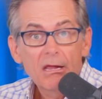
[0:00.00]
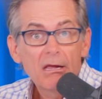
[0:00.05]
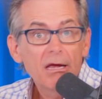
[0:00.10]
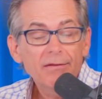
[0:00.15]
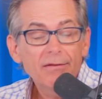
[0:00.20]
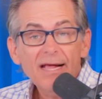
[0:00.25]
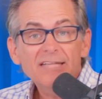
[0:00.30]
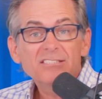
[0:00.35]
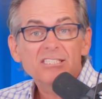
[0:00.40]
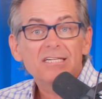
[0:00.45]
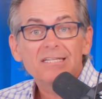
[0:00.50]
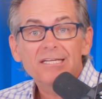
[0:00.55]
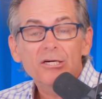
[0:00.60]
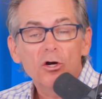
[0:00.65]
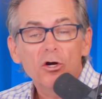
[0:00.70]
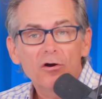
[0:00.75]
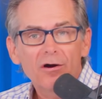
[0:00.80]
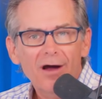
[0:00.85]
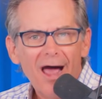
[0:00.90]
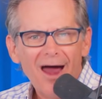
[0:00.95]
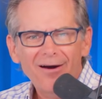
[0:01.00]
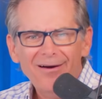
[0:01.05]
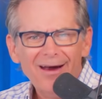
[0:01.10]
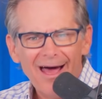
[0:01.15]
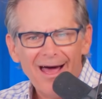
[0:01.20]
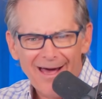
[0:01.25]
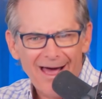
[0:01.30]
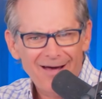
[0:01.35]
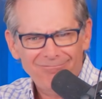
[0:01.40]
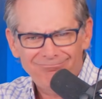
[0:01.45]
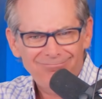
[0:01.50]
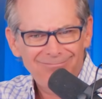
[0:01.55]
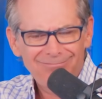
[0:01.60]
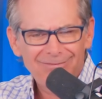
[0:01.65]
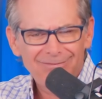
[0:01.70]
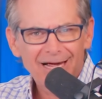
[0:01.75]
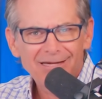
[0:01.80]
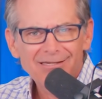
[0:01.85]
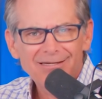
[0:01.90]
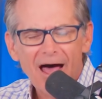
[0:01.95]
And that's clear. I don't. I,
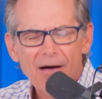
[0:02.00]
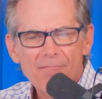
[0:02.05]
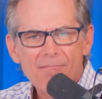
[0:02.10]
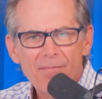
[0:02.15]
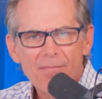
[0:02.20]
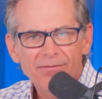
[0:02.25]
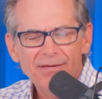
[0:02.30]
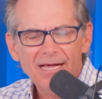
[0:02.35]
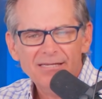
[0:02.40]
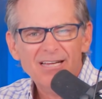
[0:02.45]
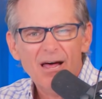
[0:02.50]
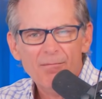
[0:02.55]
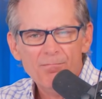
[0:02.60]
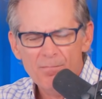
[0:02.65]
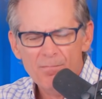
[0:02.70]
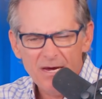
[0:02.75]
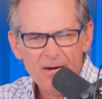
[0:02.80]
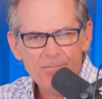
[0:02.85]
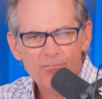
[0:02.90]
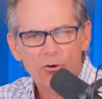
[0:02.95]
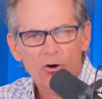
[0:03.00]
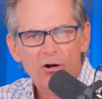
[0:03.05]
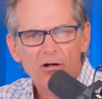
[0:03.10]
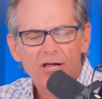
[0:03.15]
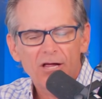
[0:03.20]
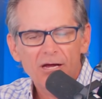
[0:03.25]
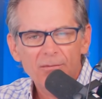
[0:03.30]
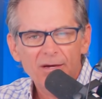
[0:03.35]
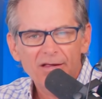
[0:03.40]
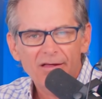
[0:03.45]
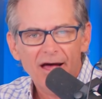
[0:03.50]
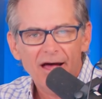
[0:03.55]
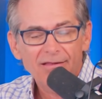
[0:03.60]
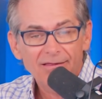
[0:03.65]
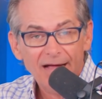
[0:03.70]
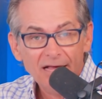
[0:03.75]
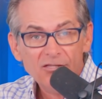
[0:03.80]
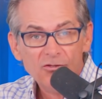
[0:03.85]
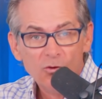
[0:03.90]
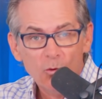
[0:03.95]
that's not. That's not me proclaiming
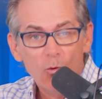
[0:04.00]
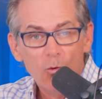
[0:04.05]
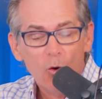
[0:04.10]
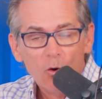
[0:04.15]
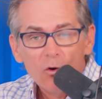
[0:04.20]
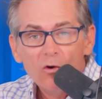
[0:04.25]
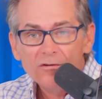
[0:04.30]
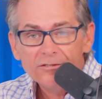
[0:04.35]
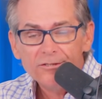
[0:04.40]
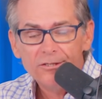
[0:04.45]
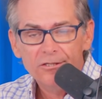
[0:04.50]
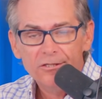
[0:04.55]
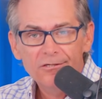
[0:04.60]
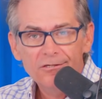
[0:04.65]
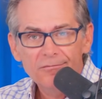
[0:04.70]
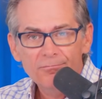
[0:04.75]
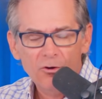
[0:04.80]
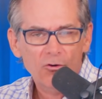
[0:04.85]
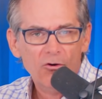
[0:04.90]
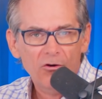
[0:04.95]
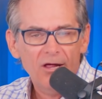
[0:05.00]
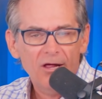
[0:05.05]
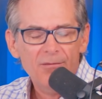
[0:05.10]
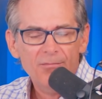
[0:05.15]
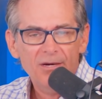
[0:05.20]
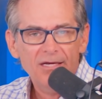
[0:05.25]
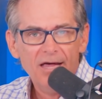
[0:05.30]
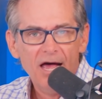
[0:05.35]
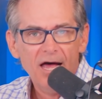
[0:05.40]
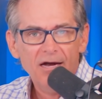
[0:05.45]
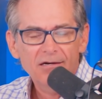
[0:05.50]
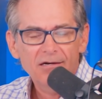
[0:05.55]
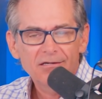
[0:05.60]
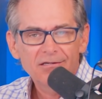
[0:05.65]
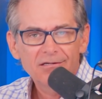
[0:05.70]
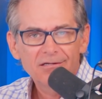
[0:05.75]
that. That's the world proclaiming that.